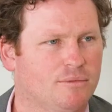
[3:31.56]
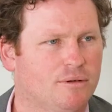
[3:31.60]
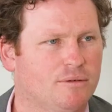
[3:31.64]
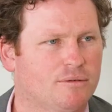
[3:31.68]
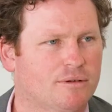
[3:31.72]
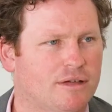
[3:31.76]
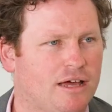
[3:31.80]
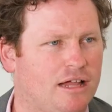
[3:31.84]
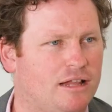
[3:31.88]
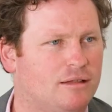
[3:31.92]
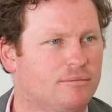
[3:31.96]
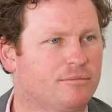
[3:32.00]

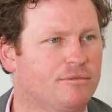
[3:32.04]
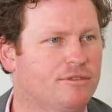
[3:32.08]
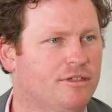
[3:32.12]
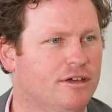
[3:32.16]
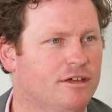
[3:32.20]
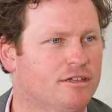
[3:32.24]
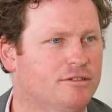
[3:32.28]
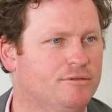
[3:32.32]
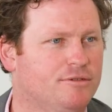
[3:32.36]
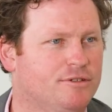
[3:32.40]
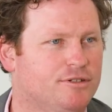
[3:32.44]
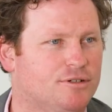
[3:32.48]
Well, Callum,
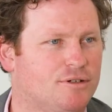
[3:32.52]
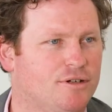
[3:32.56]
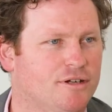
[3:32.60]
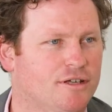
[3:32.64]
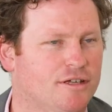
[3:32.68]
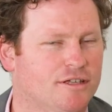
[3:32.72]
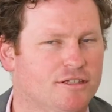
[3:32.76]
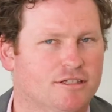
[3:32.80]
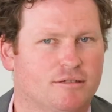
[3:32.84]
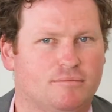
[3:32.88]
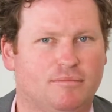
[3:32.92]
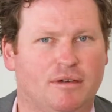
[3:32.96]
thanks for
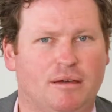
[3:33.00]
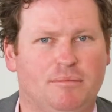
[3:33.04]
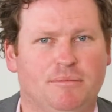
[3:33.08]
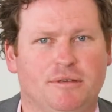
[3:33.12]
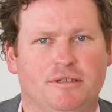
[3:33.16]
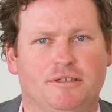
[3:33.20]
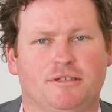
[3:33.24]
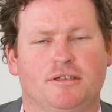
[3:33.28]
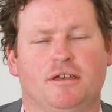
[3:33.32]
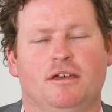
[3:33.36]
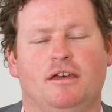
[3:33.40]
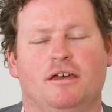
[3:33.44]
joining us, and
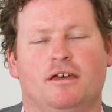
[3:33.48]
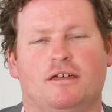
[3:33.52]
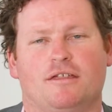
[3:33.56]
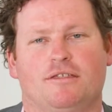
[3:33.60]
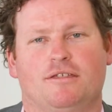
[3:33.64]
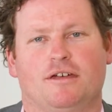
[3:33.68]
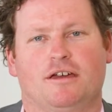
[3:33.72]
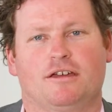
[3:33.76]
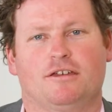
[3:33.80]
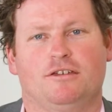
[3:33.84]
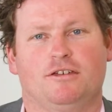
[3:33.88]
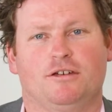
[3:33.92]
members,
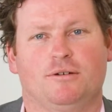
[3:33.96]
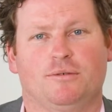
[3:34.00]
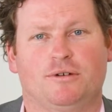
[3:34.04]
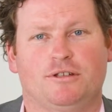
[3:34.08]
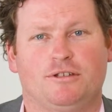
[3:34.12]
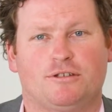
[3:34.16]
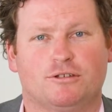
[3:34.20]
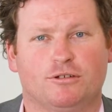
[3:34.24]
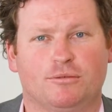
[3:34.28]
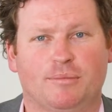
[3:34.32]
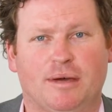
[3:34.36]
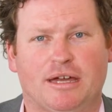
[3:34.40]
thank you.
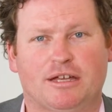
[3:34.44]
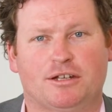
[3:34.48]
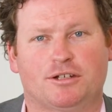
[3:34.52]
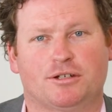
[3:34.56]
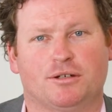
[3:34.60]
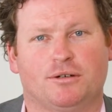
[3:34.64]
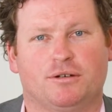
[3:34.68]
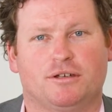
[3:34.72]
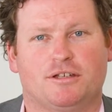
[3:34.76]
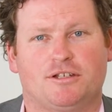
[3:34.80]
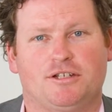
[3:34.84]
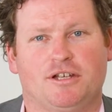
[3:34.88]
And do make
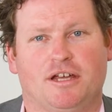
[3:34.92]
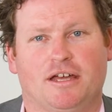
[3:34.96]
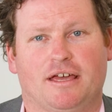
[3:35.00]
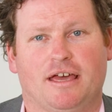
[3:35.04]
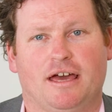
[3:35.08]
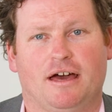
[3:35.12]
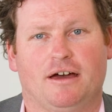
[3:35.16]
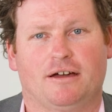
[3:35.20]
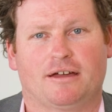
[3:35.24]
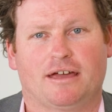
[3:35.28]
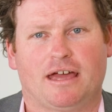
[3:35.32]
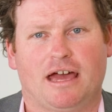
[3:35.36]
sure you
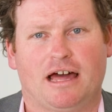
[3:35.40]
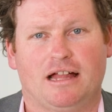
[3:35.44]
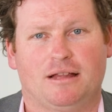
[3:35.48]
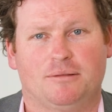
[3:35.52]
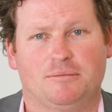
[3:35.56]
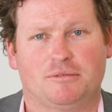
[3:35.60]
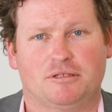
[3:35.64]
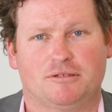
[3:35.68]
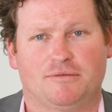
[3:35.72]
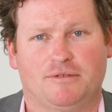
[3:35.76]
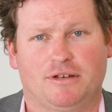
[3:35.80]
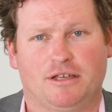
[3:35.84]
check out
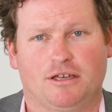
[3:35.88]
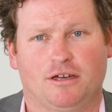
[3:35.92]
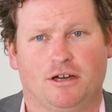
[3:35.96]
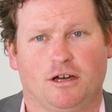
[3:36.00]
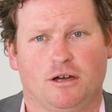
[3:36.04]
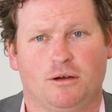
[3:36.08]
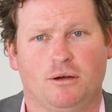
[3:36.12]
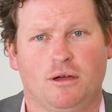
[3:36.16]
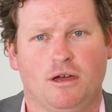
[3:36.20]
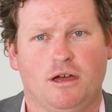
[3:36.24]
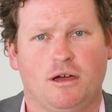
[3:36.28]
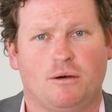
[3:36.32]
Callum's
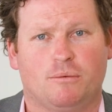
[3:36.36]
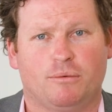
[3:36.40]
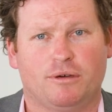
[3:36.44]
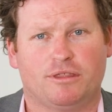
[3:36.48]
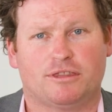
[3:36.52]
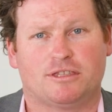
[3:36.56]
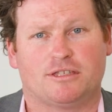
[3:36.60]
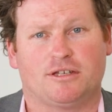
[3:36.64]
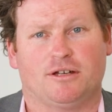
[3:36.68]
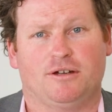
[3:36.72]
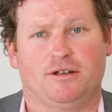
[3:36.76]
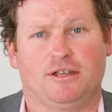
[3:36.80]
video
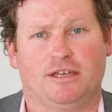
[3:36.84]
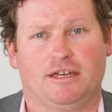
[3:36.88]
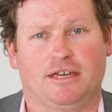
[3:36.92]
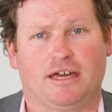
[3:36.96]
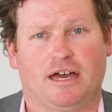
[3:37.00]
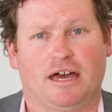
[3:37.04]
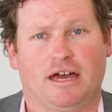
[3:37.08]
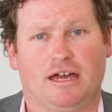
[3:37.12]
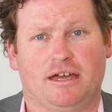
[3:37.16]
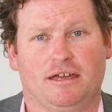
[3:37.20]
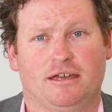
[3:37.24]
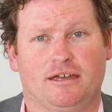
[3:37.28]
with Tony
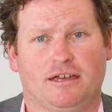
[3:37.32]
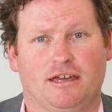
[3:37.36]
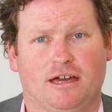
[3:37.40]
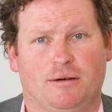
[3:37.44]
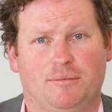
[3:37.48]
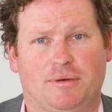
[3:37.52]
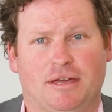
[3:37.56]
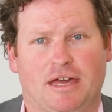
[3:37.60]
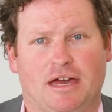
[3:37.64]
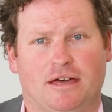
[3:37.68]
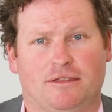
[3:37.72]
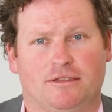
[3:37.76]
Kaye
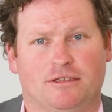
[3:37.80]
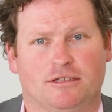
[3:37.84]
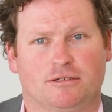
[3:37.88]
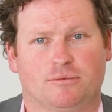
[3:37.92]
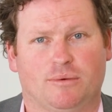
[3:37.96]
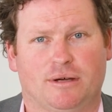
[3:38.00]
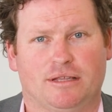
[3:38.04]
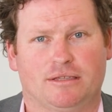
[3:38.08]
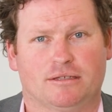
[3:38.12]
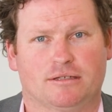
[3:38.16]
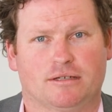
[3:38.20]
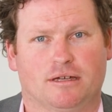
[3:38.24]
coming out
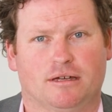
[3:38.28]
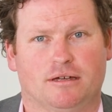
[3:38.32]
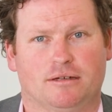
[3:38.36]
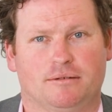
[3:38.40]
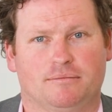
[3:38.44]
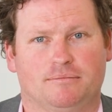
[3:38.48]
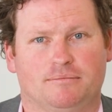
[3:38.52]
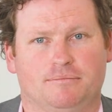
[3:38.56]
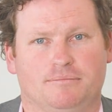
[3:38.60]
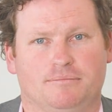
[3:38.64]
this Wednesday.